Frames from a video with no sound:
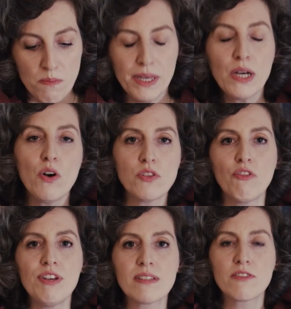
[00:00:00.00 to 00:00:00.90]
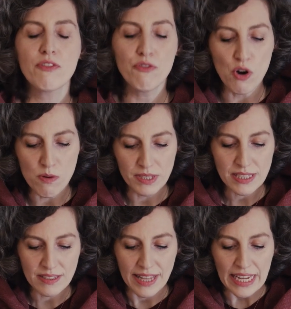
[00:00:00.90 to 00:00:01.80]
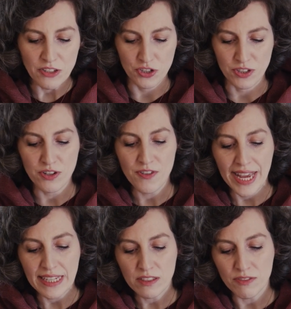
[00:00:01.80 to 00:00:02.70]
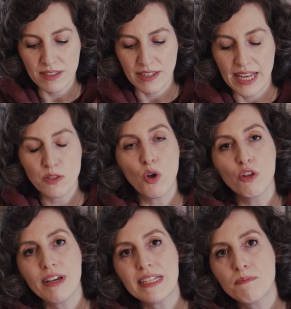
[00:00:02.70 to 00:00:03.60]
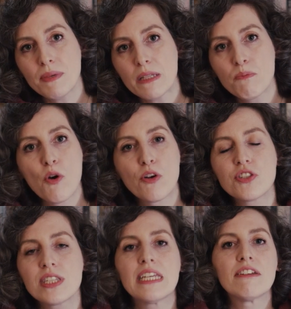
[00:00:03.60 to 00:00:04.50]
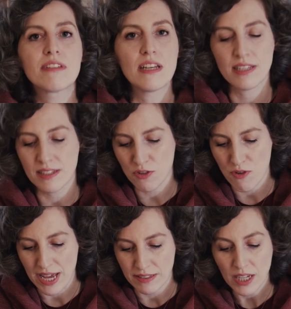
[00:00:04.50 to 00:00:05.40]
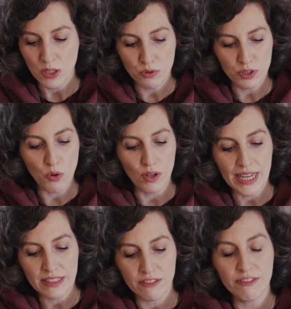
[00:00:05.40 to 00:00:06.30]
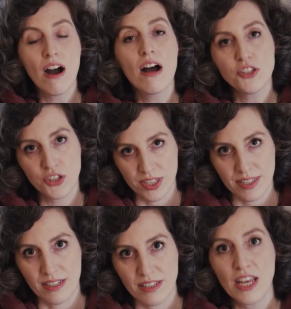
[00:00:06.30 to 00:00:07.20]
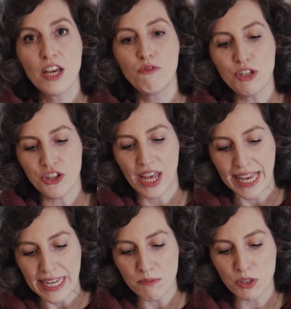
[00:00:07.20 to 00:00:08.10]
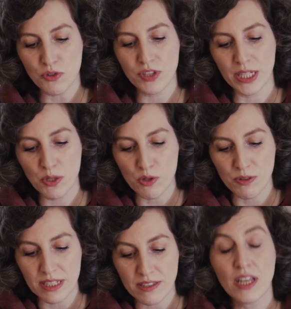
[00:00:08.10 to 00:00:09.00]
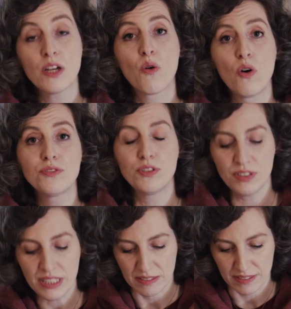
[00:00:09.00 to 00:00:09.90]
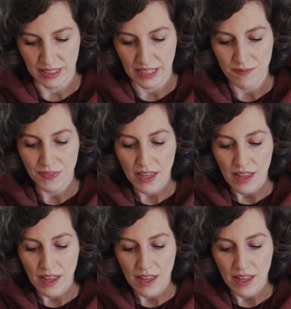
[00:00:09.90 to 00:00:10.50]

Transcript: Because of its reformist nature, creativity has always been perceived as a threat to the collective consciousness, which aims to secure its continuity.